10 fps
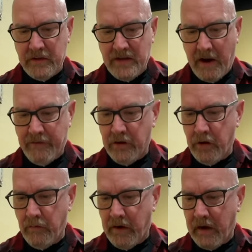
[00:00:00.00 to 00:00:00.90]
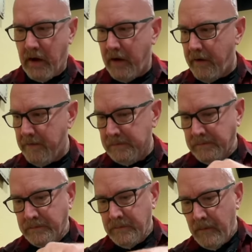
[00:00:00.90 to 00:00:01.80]
this afternoon when I got here.
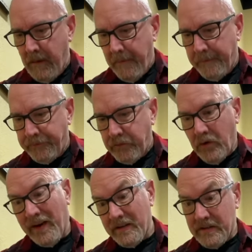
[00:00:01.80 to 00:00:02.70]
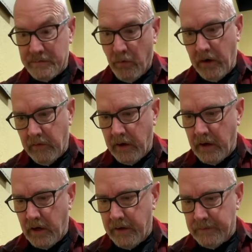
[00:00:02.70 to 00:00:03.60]
Or I guess this morning when I
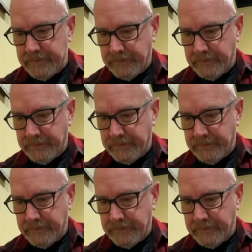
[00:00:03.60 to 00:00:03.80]
got here.